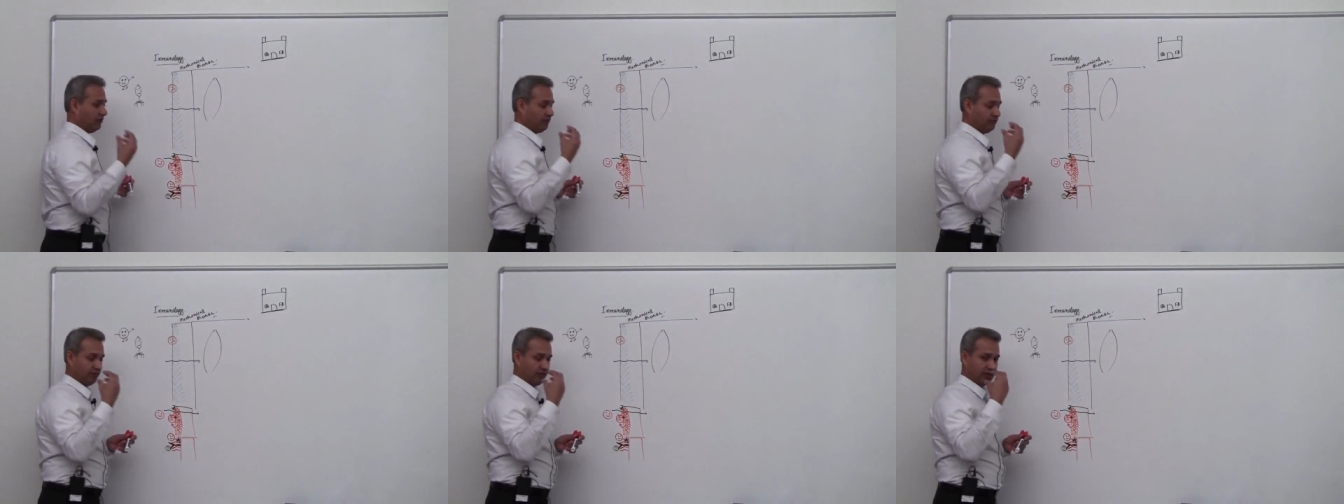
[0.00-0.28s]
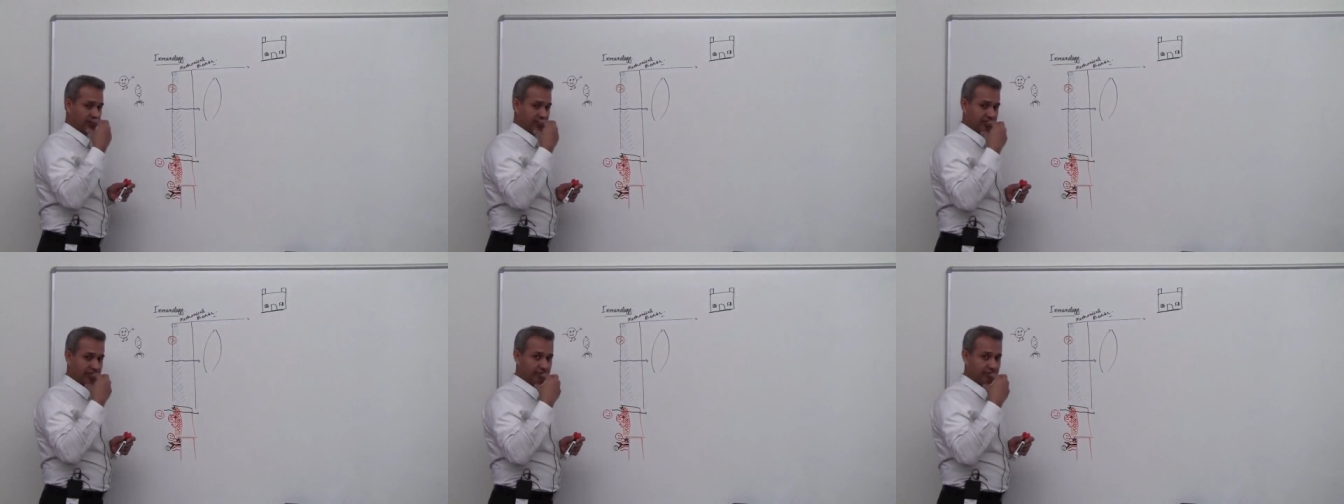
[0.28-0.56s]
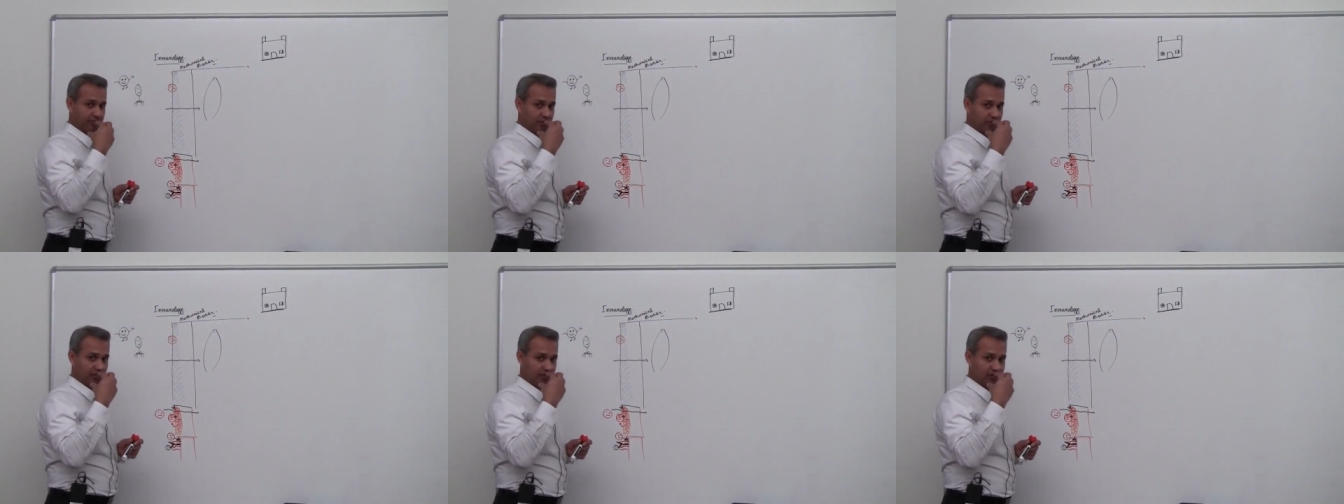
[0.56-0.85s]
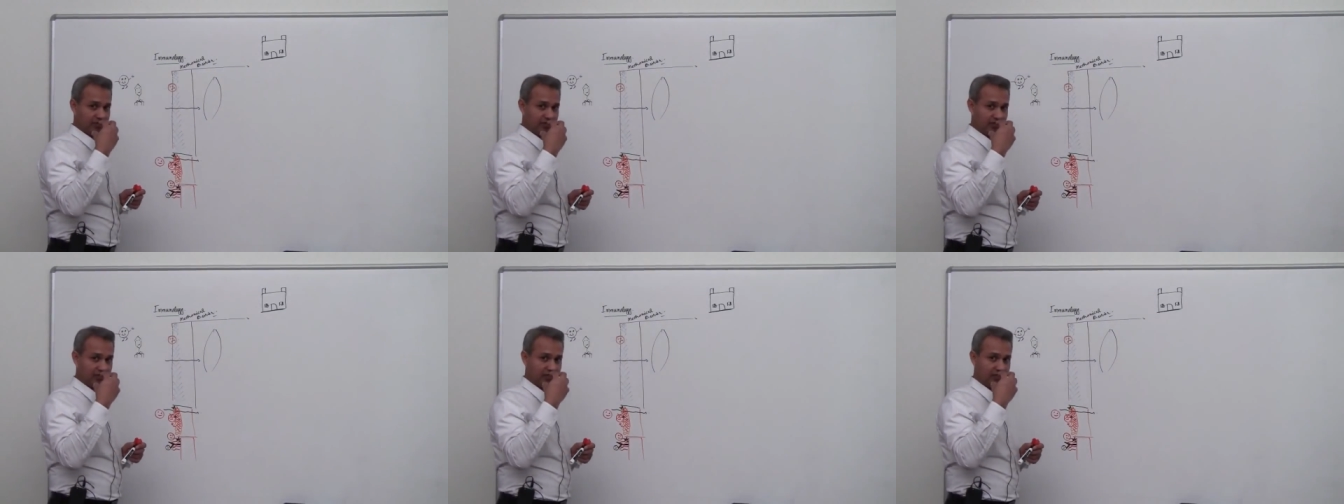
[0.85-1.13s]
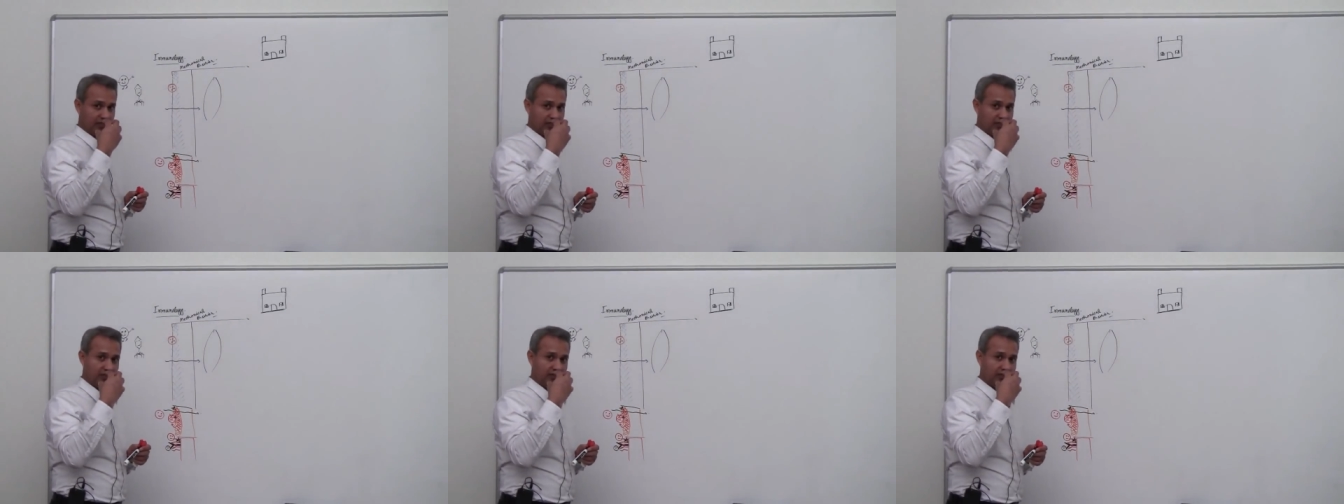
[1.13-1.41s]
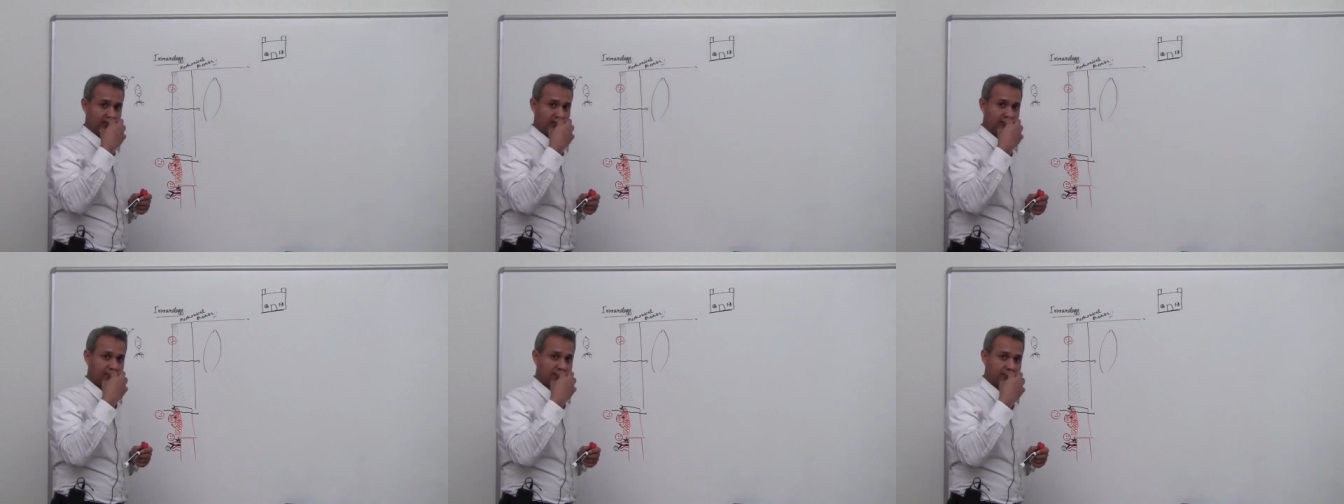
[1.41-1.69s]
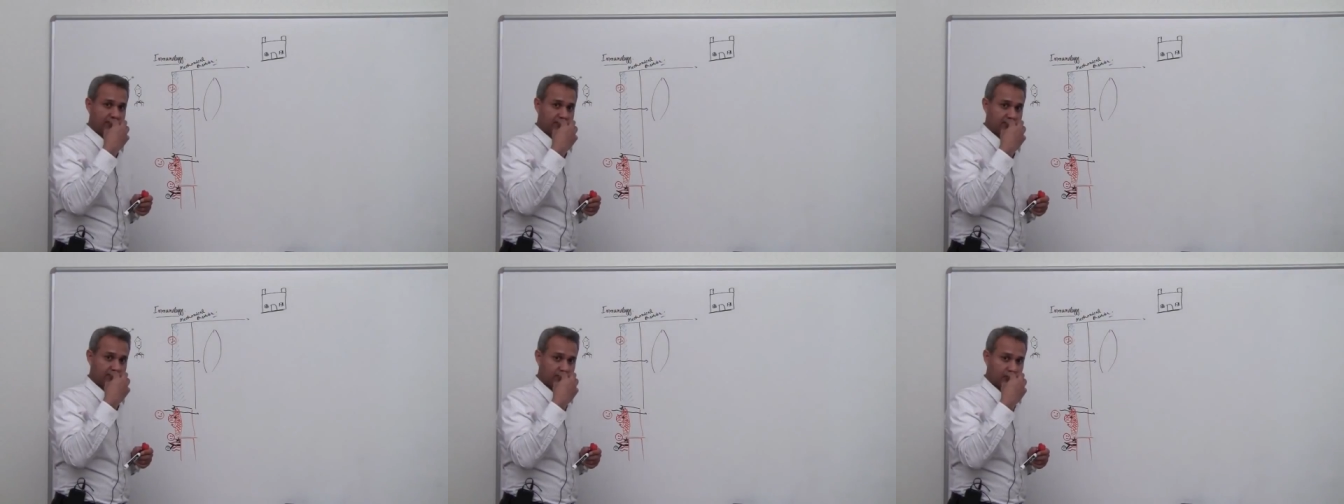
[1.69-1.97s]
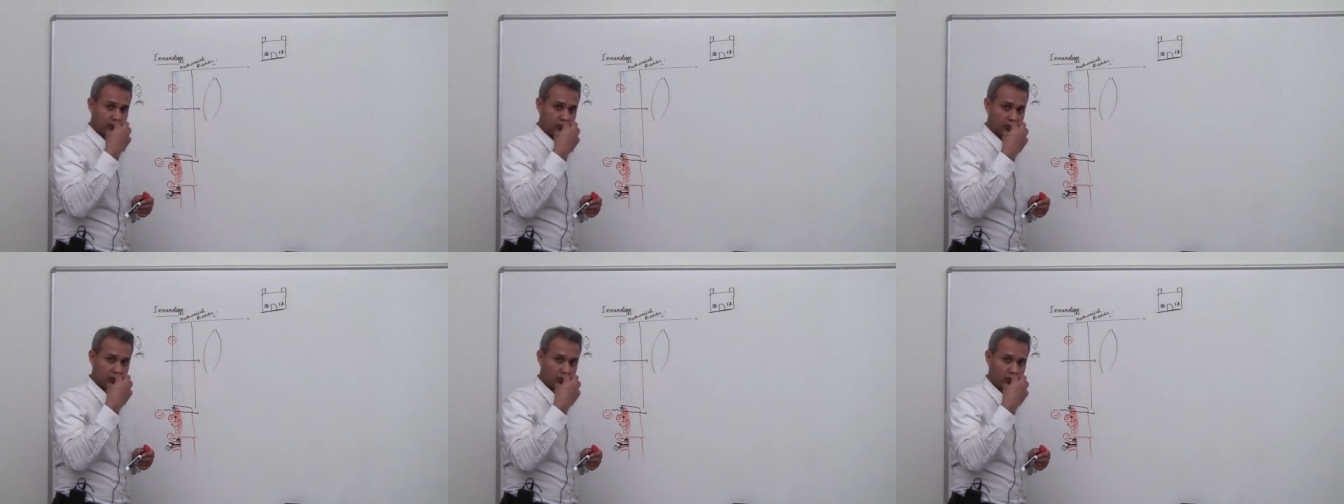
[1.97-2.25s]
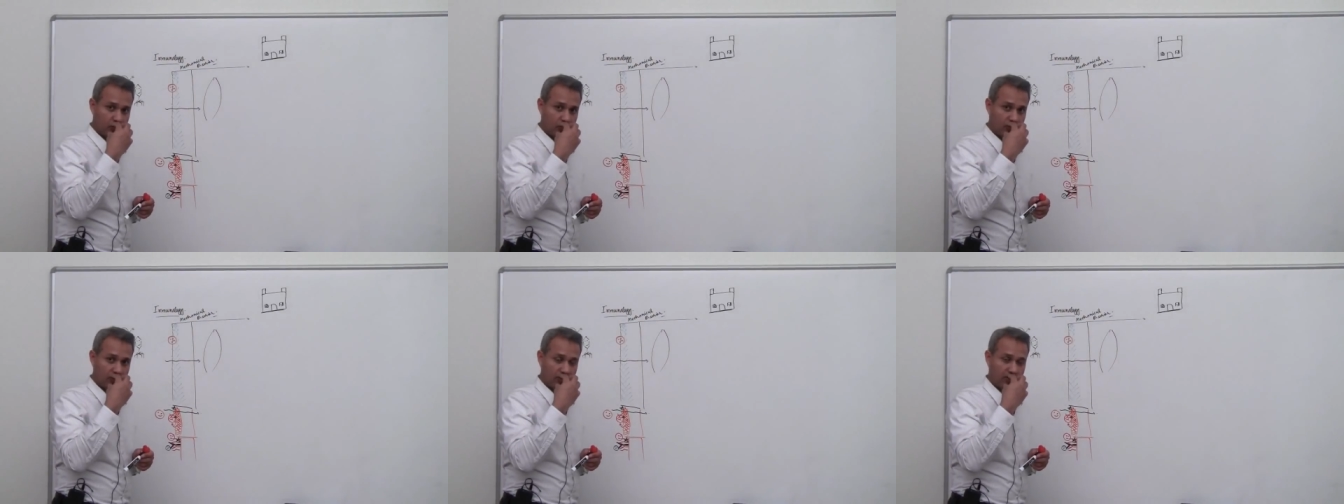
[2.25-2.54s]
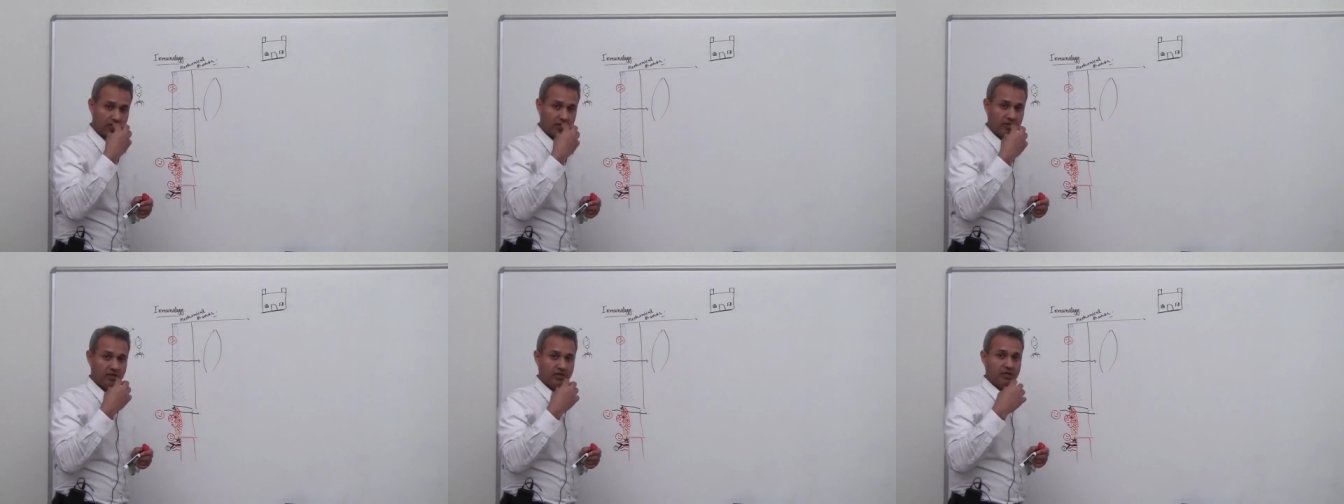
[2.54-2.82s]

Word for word: For example, they are sitting in our throat,